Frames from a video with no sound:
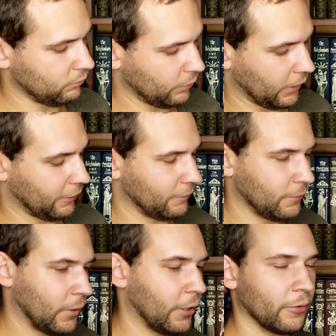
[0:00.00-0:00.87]
by
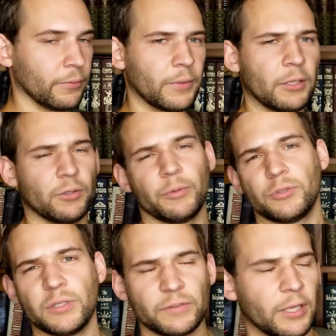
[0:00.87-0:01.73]
other Celtic
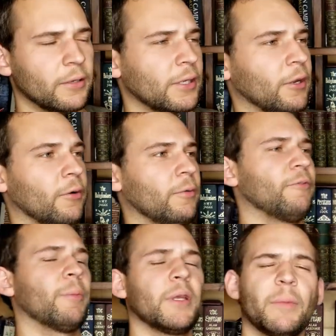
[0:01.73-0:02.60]
motifs that, you know,
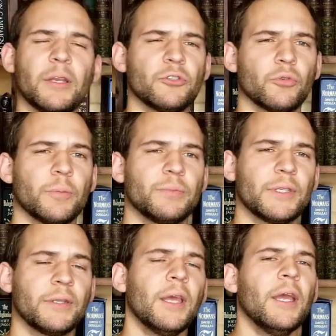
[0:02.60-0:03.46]
from like manuscripts
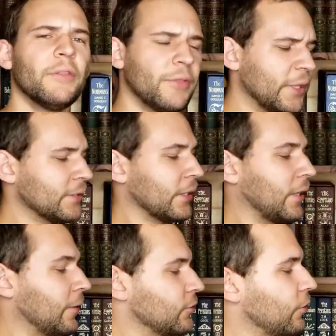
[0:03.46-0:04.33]
and things like
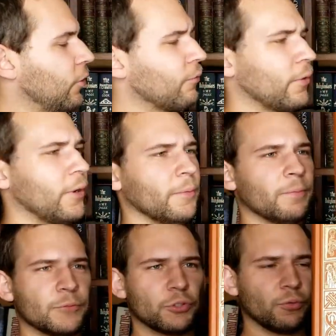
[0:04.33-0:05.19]
that. So overall,
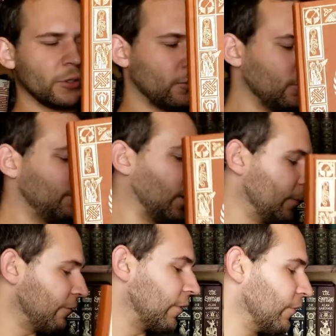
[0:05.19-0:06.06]
just really cool.
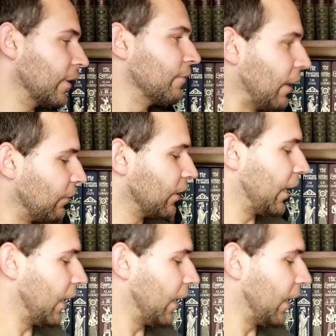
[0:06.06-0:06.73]
Probably my favorite if I really